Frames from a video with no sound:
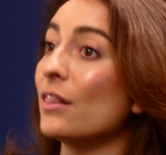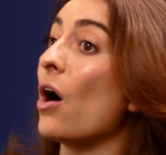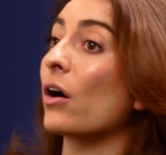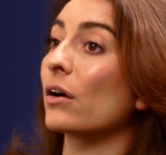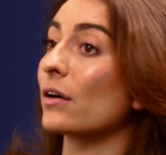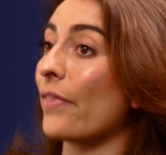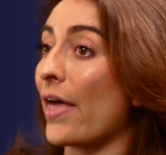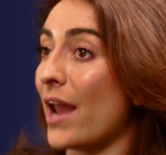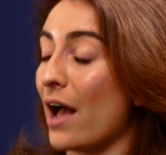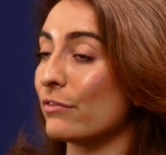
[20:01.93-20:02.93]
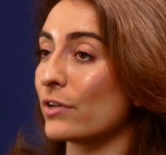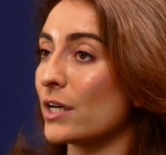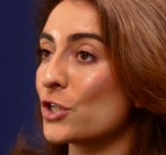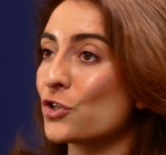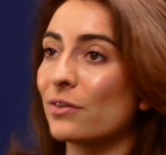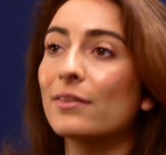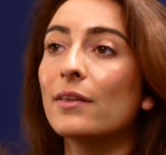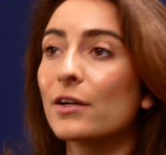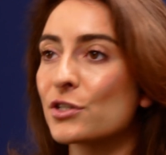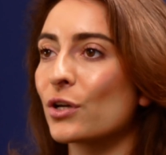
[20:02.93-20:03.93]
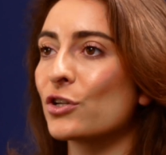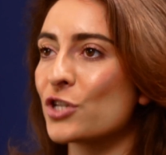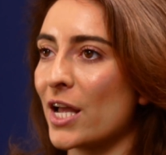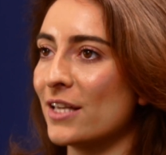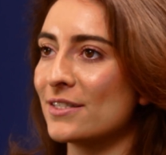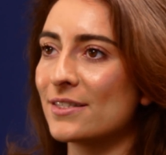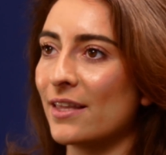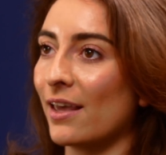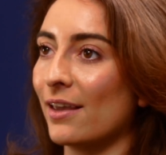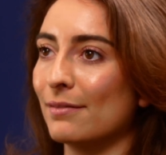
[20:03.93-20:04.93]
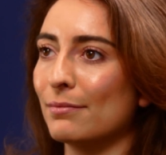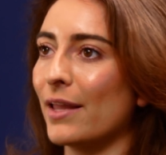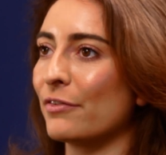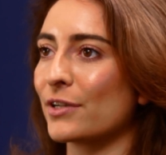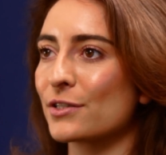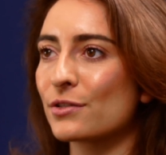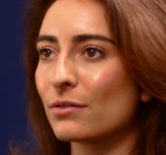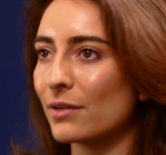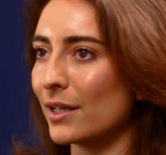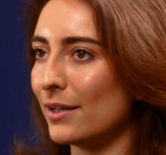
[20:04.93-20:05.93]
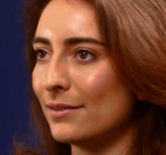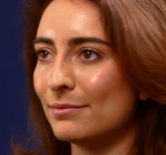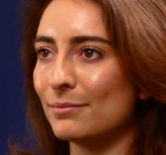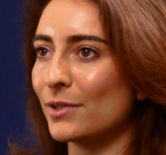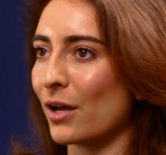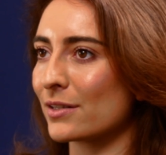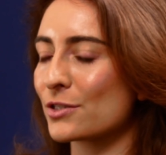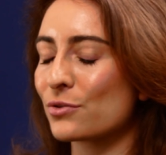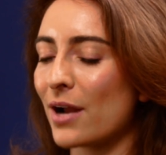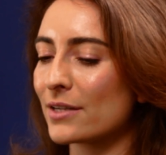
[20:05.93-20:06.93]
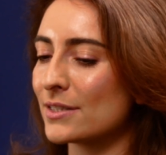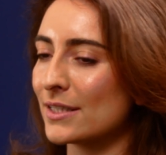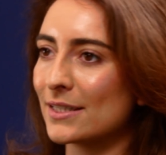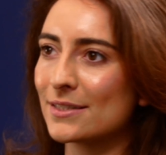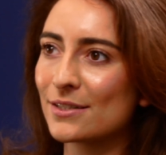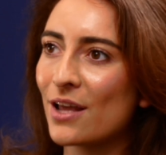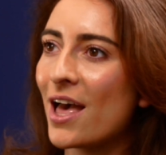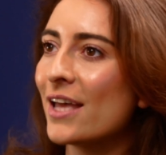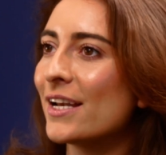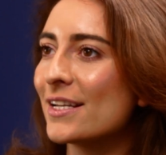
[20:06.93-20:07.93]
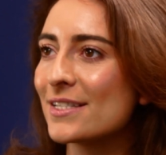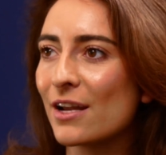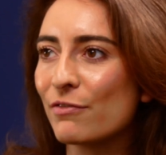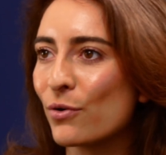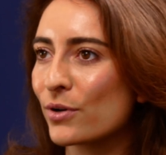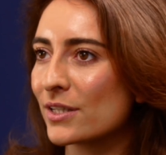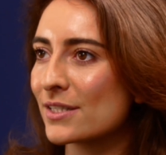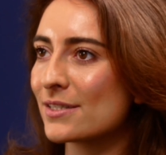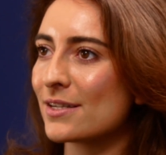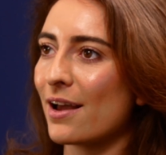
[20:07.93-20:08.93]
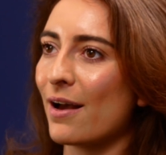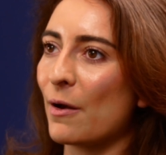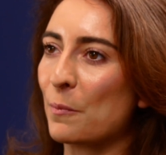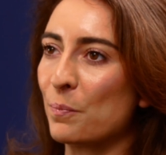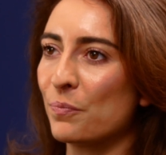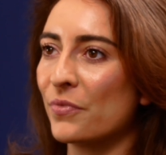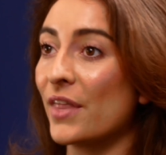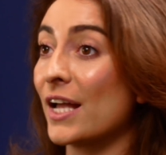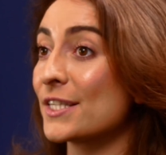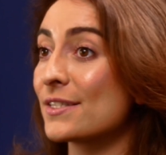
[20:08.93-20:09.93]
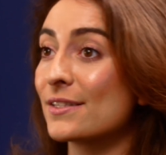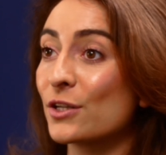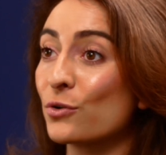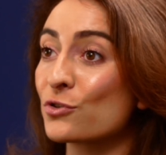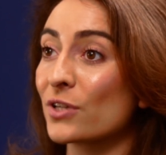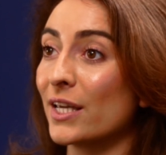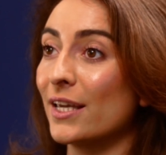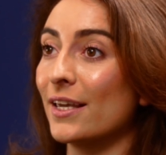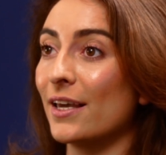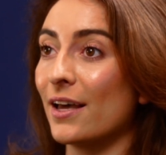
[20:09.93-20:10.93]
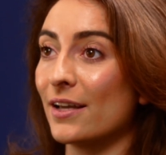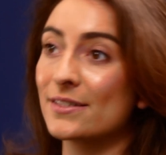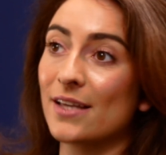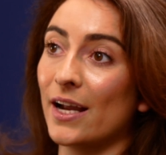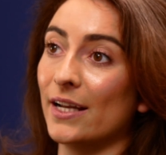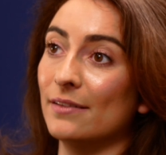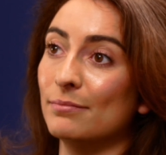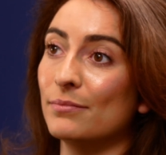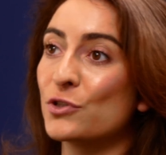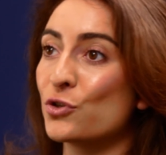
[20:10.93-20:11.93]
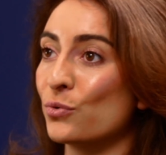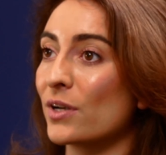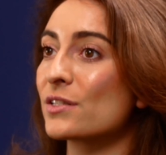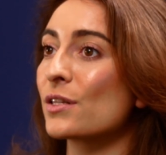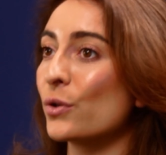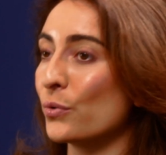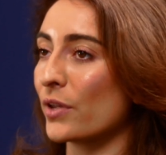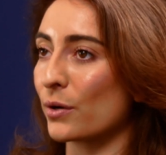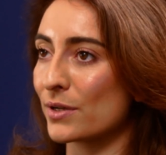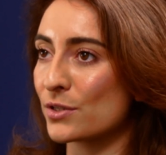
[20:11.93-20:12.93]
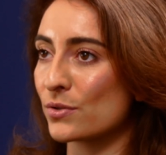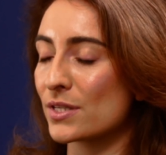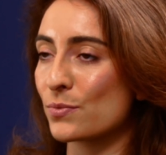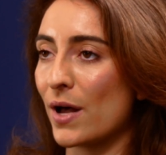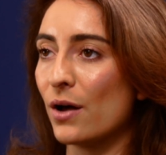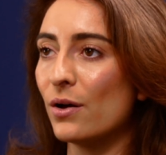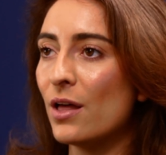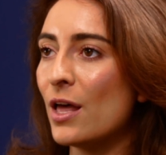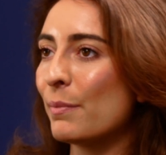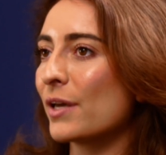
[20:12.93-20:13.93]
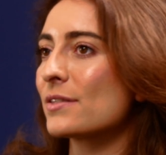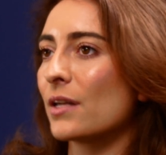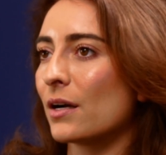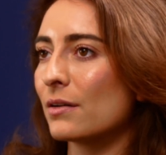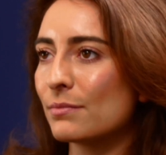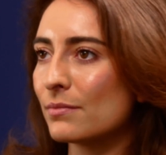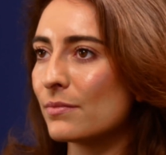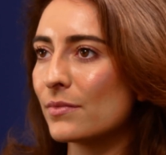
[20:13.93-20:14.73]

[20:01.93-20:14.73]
longer than average, there's a good chance they left their screen, got distracted, didn't stay focused. That's usually a sign to exclude their results as well, because the